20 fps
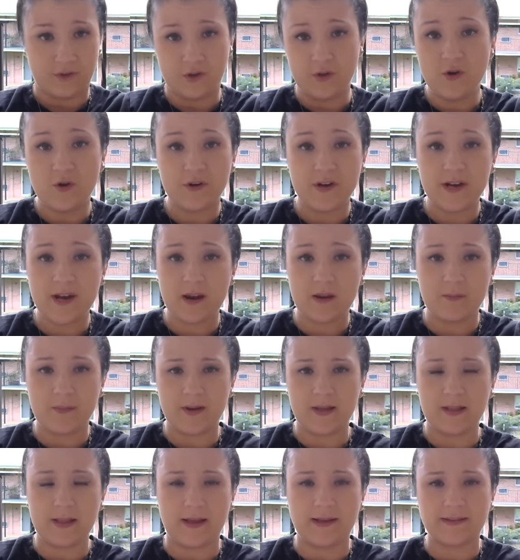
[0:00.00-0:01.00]
You don't need
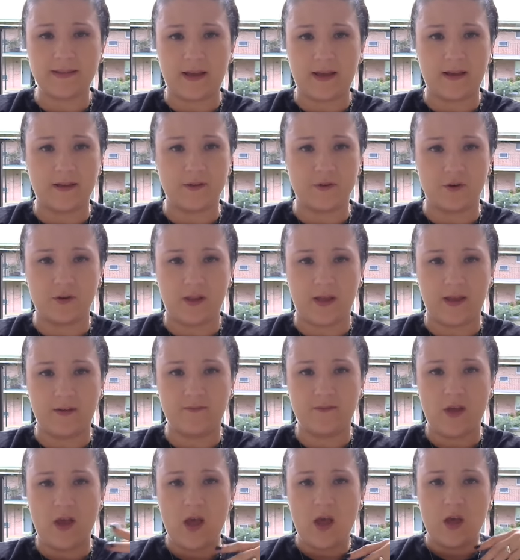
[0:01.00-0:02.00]
anybody like that in your
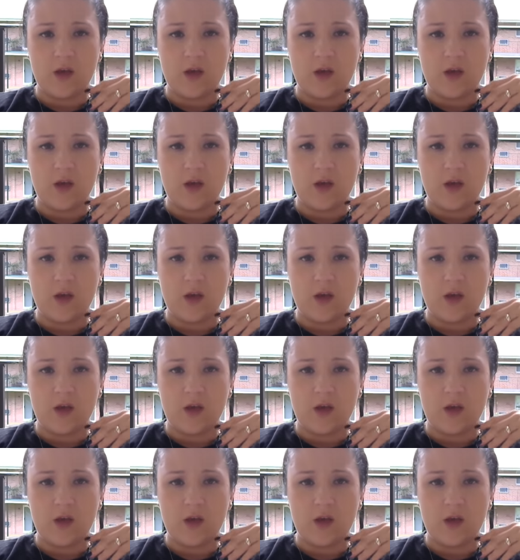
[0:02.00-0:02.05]
life.